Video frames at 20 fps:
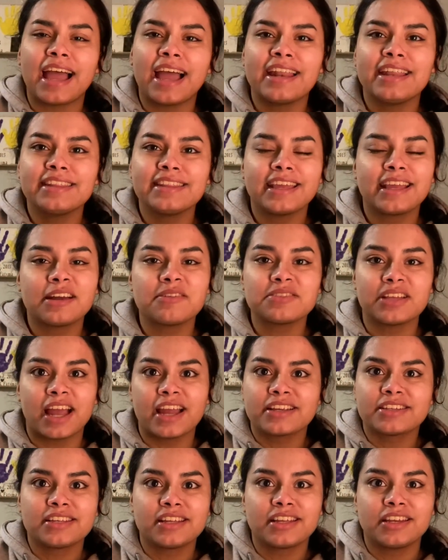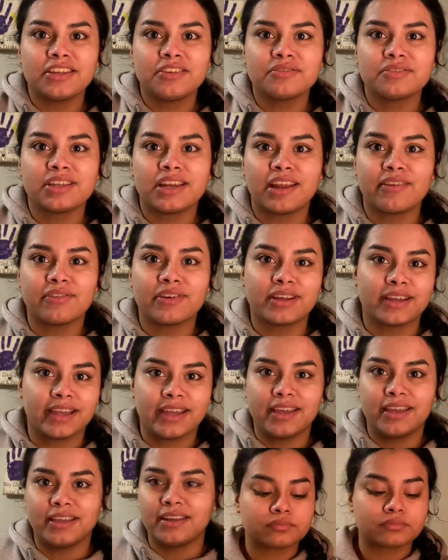I didn't think I was actually gonna use it ever
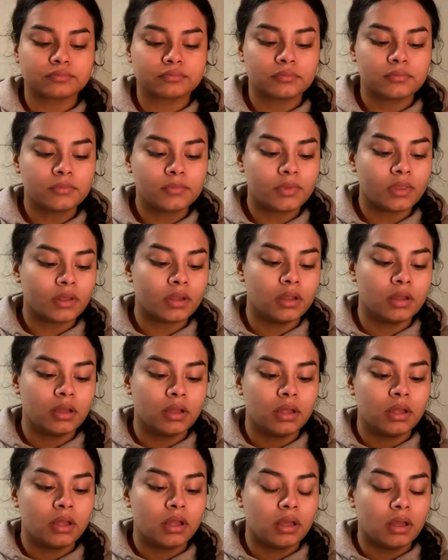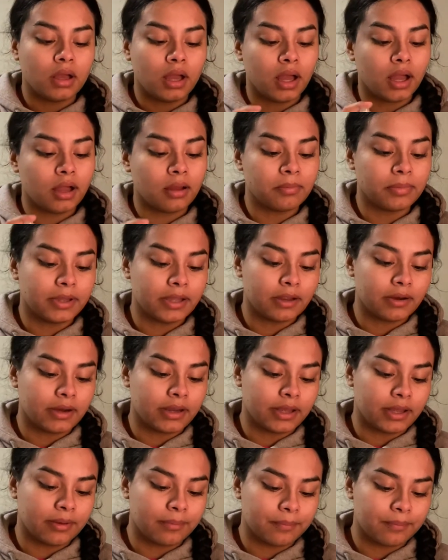again. But here I
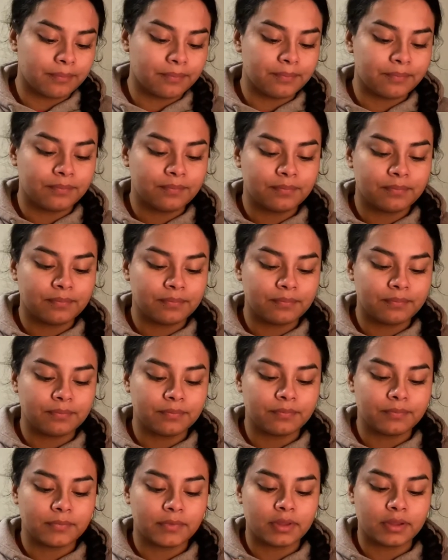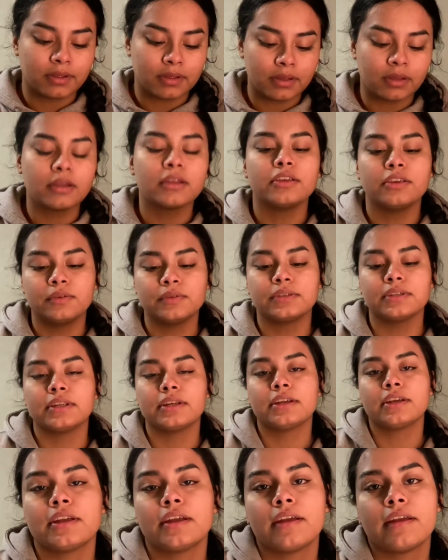am, using
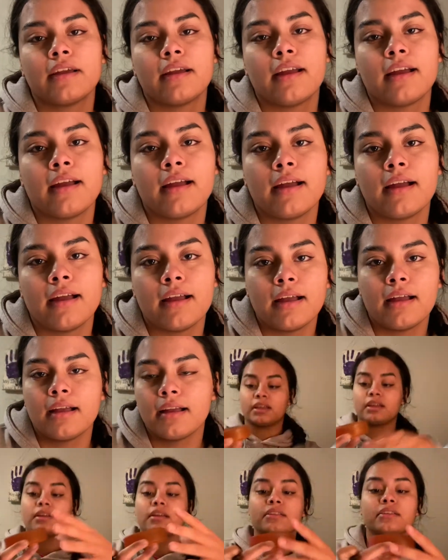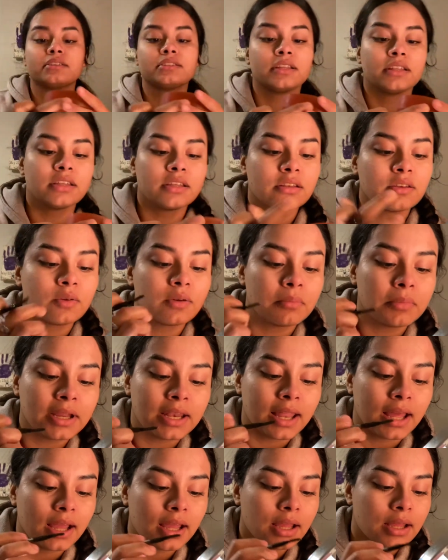it. No, there's nothing new in my
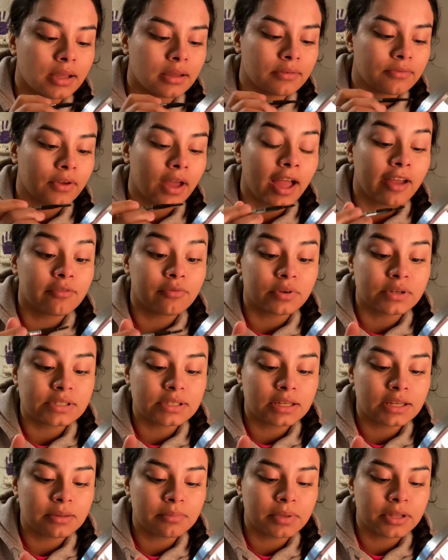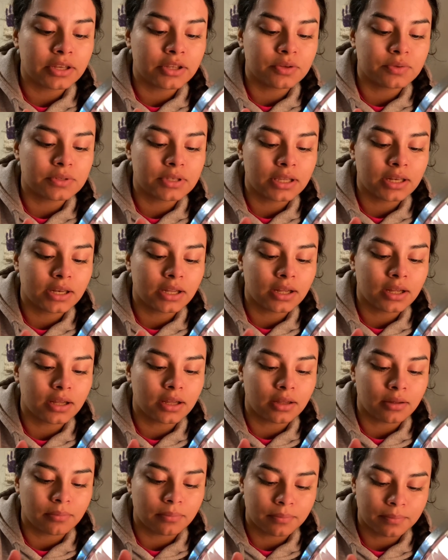life. I've recently been using,
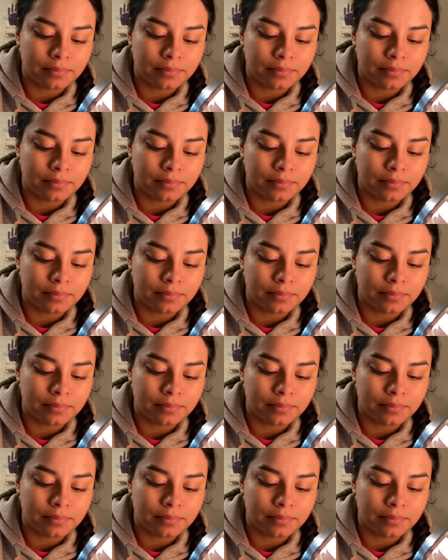I